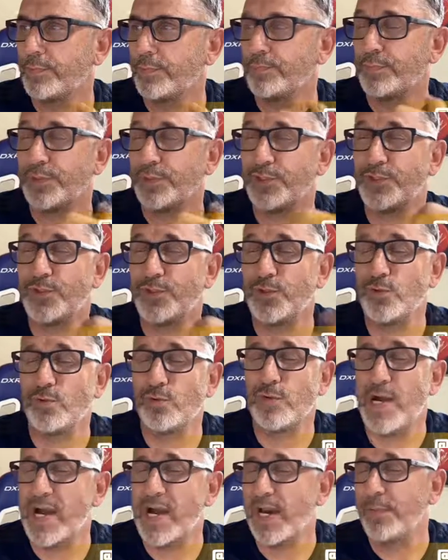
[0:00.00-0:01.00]
but 2
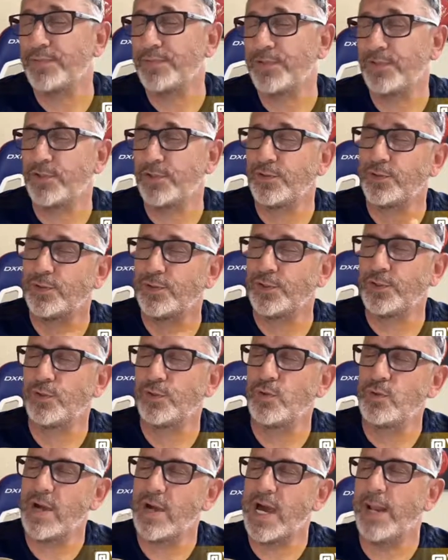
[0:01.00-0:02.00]
lineups
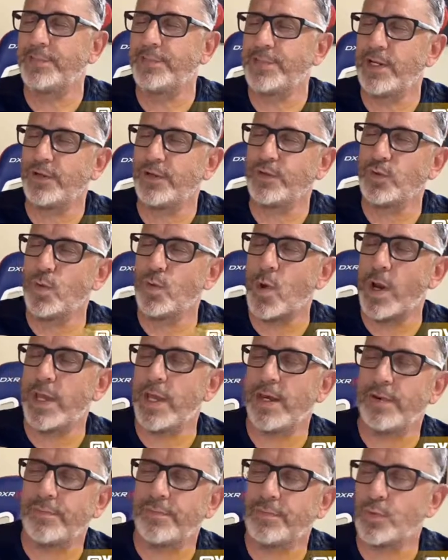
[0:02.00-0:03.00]
out of
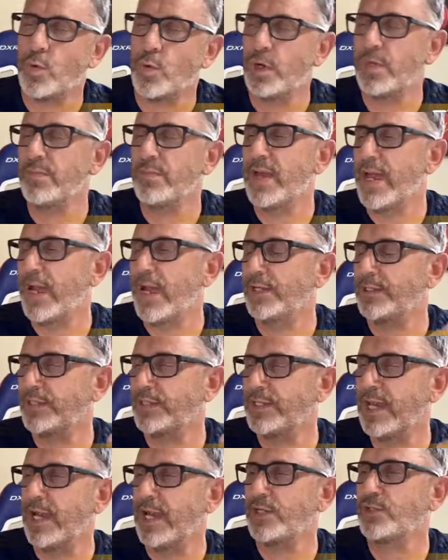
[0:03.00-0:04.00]
20 and a 20 max
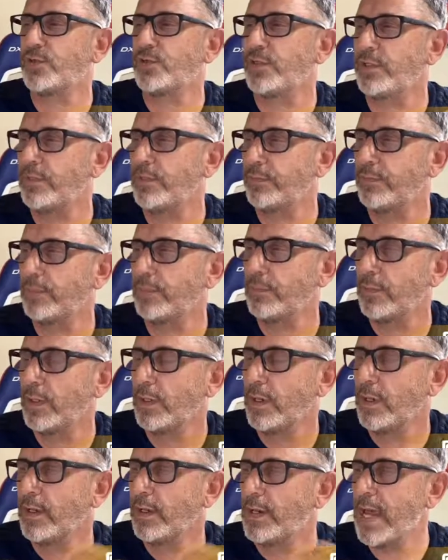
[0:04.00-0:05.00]
is actually
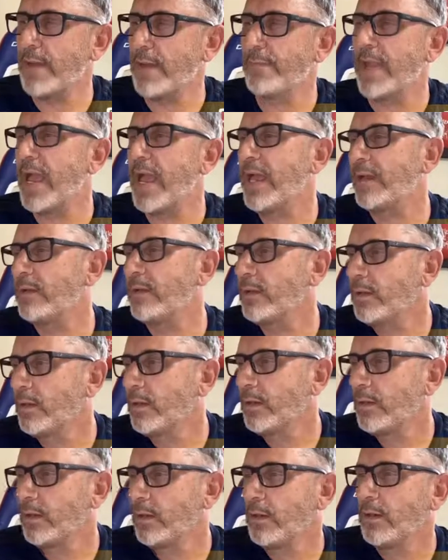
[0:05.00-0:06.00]
not bad.
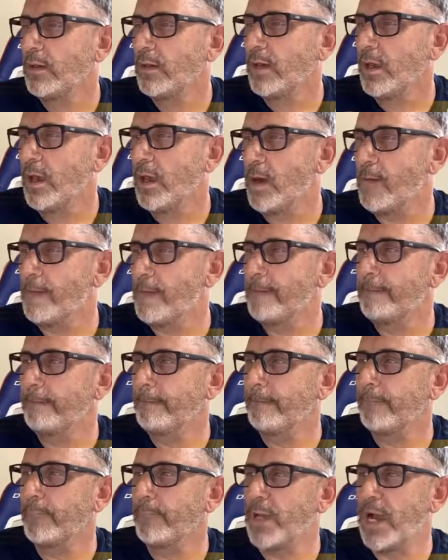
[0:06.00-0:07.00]

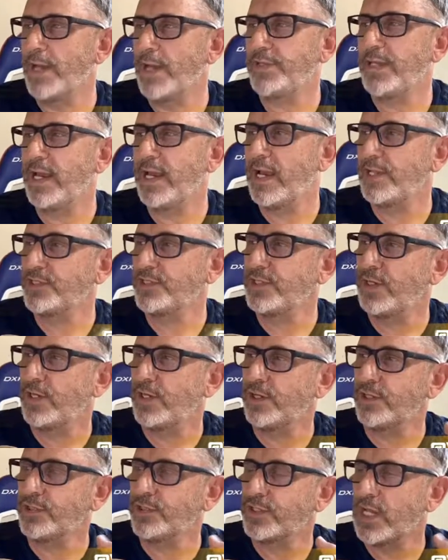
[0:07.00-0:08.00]
Montas
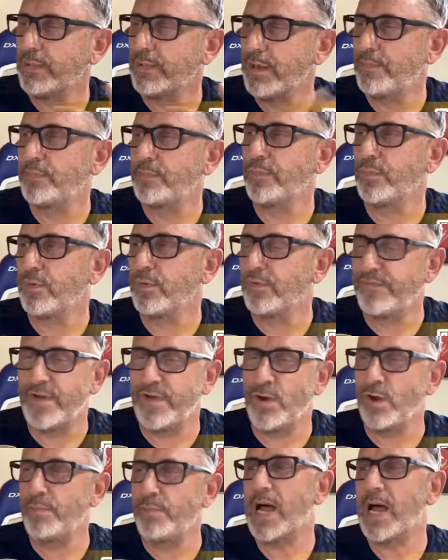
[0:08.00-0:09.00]
is going to be
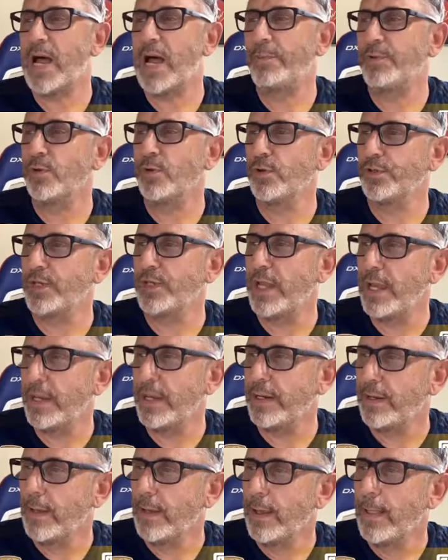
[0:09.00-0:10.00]
fairly popular
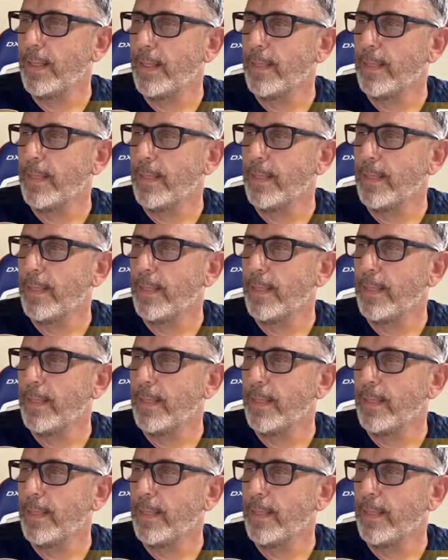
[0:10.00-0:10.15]
today.